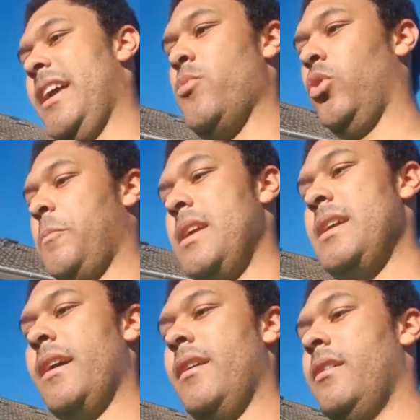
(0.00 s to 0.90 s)
it will
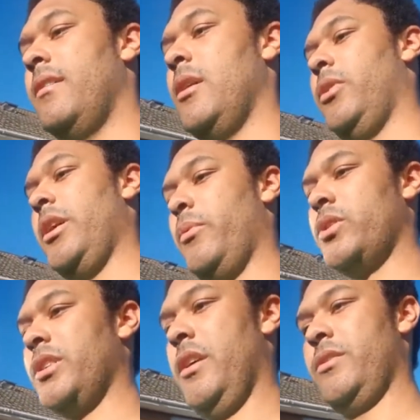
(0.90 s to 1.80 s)
appear,
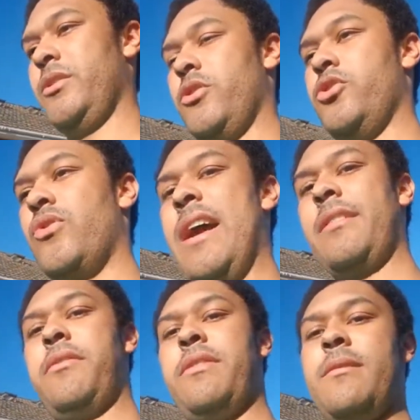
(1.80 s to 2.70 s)
you can drag
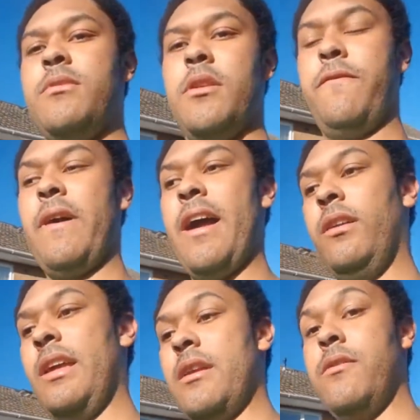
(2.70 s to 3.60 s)
the
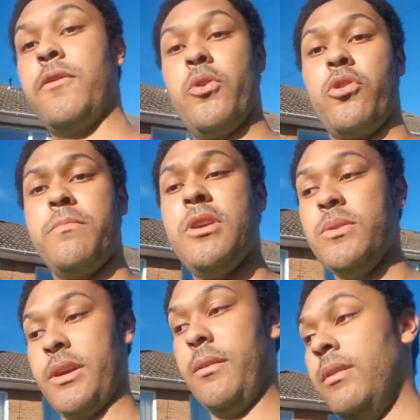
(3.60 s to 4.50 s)
file in from your
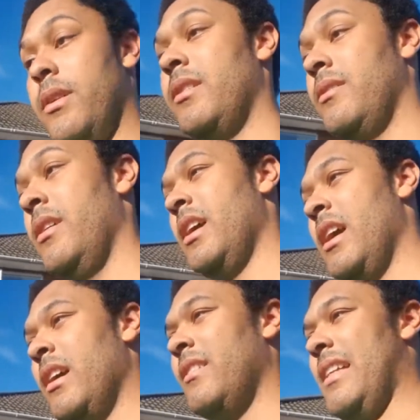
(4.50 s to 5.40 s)
computer
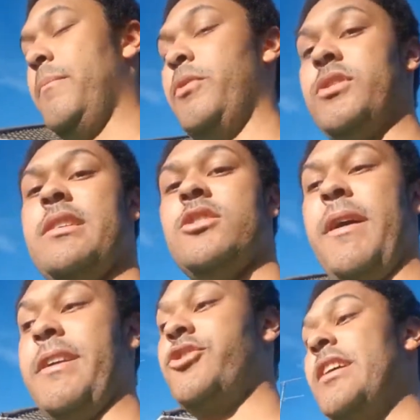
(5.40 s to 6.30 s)
and put it in to
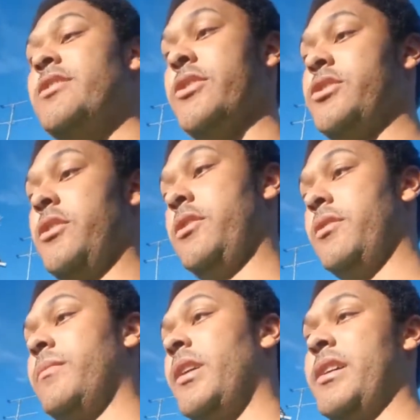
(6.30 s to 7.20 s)
make changes. You know, you
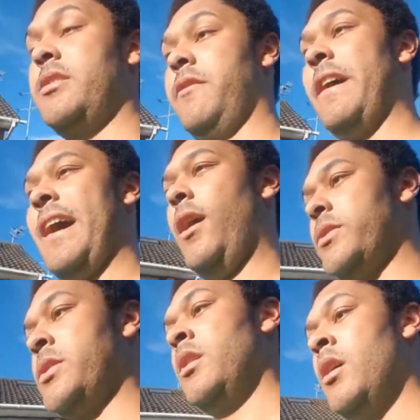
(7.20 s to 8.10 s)
can cut stuff
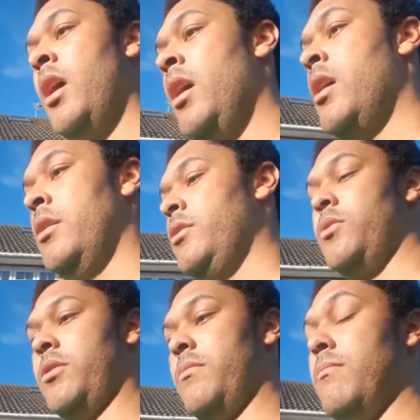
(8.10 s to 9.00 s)
out, you
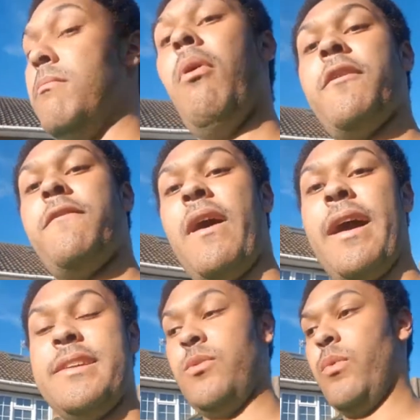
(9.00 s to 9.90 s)
can
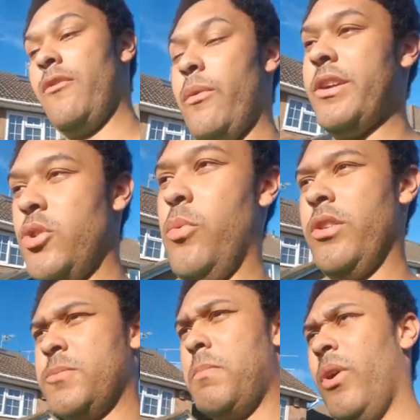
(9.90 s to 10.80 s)
modify it in whatever ways you
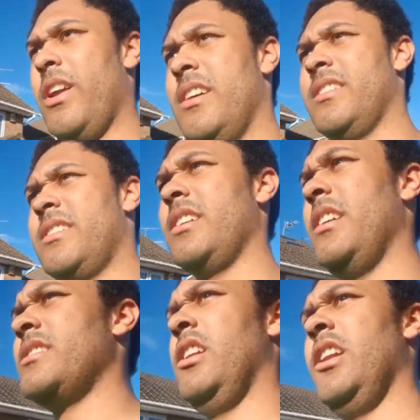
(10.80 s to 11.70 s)
want, but what it does
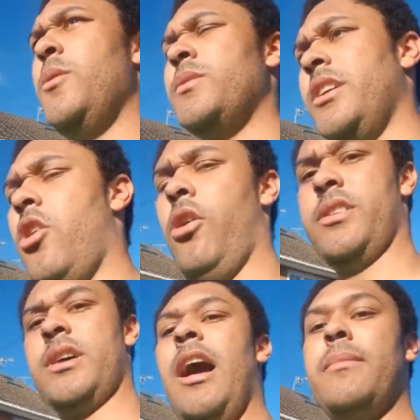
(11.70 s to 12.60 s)
is it loads it on a
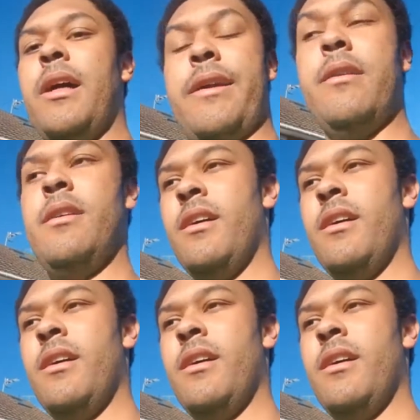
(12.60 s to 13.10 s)
timeline.